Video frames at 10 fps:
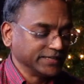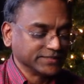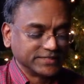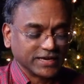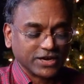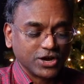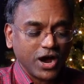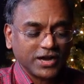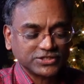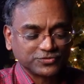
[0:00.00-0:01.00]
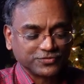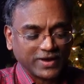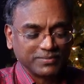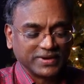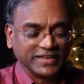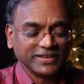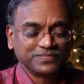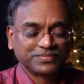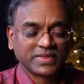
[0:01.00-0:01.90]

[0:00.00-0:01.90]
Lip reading: is the God's family.